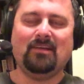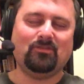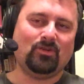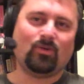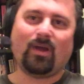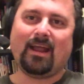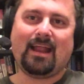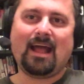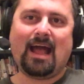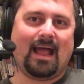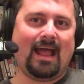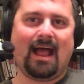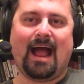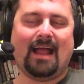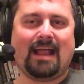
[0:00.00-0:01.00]
Grant,
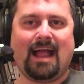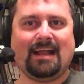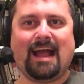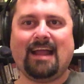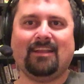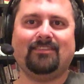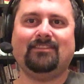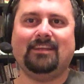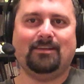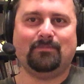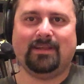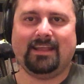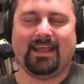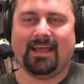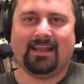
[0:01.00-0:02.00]
I got to see him
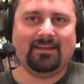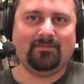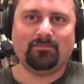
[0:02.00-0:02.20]
again.